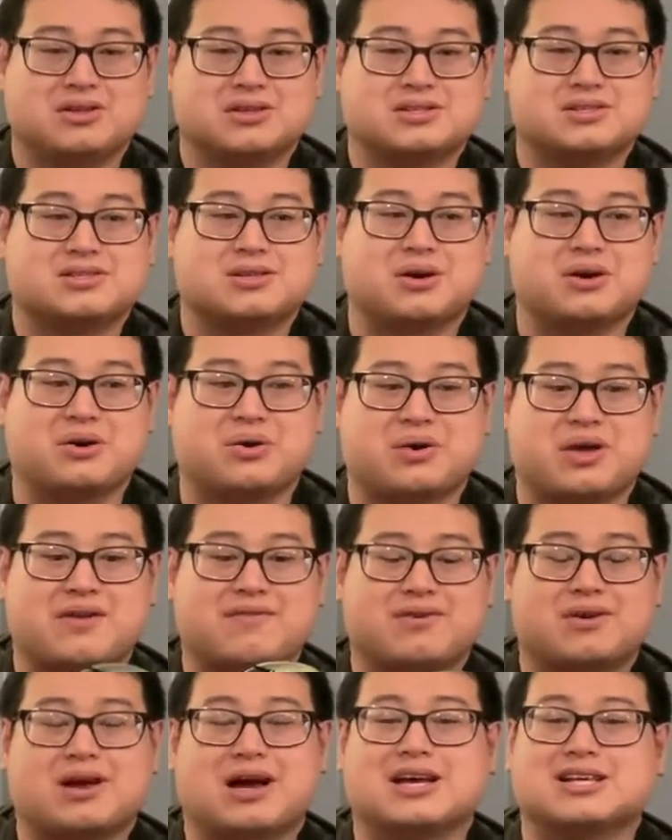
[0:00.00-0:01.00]
So if
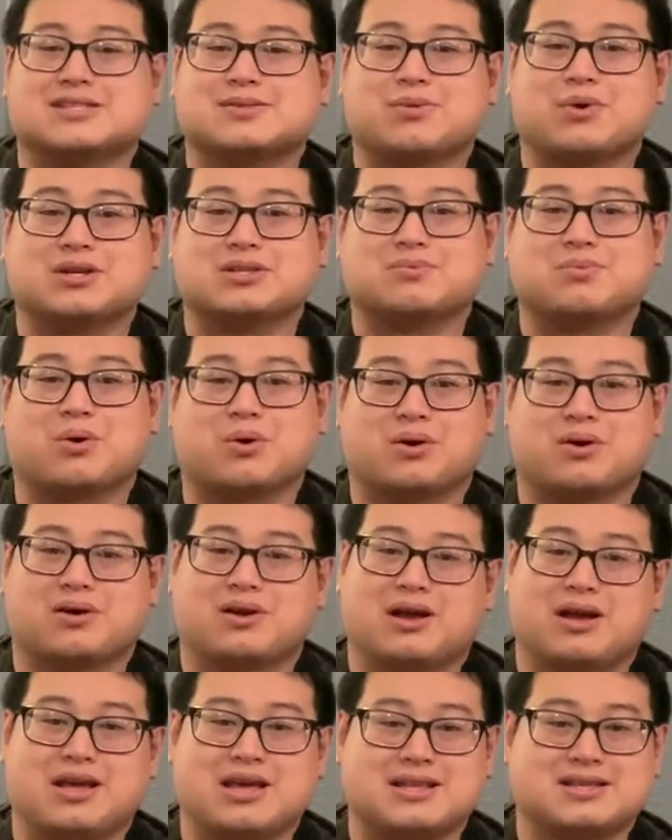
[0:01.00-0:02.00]
you guys want more
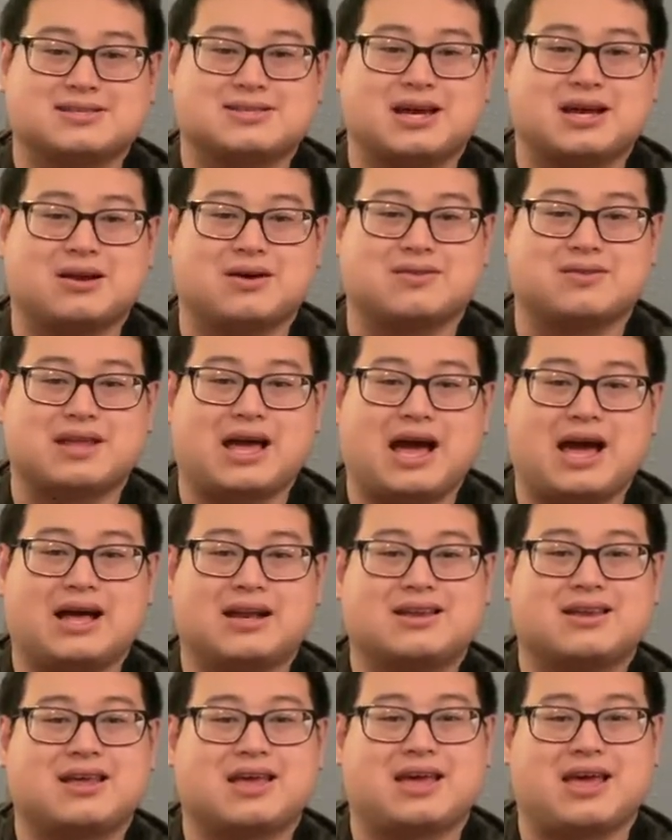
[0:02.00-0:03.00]
insight on that